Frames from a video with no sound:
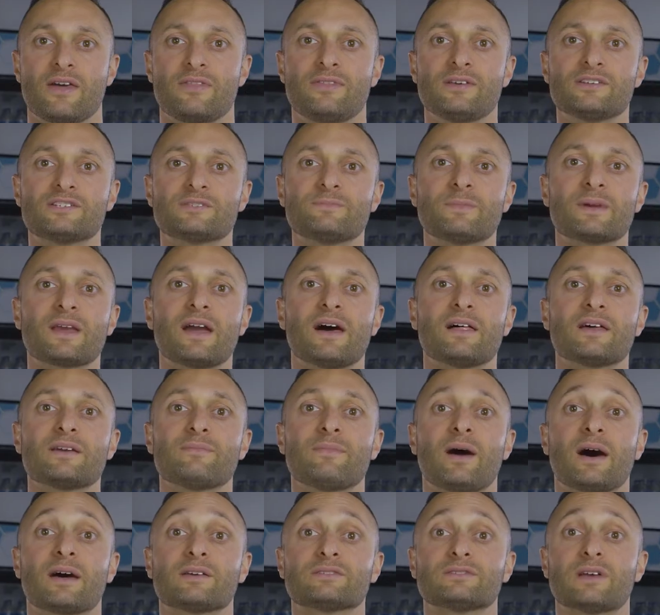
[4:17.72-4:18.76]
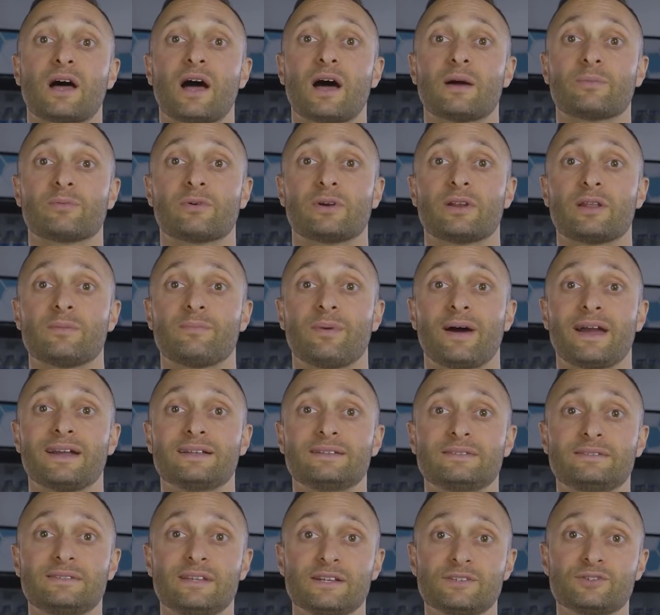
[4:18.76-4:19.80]
This Migali model is operated by a
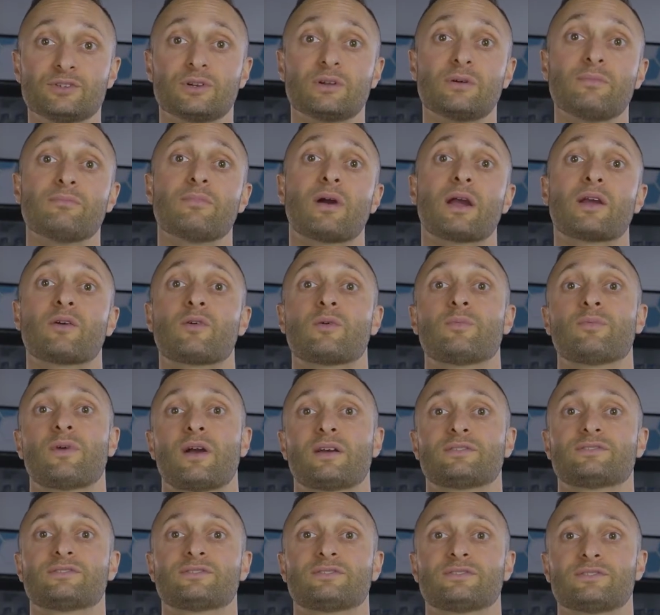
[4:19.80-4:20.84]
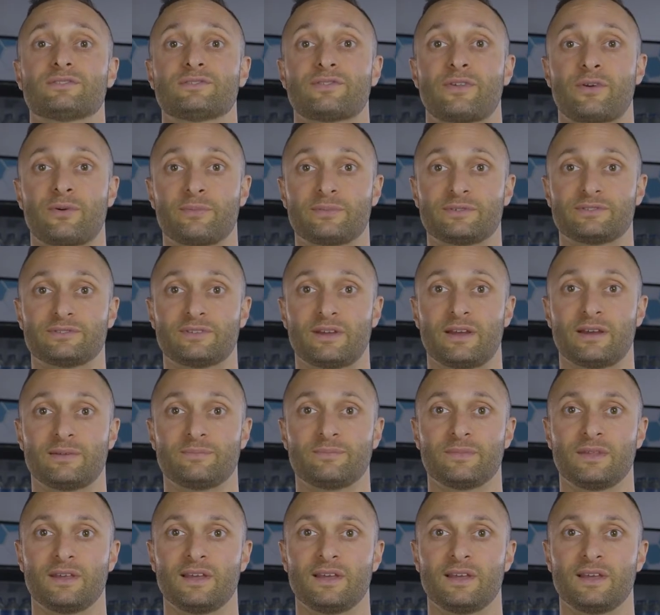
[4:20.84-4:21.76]
digital microprocessor thermostat.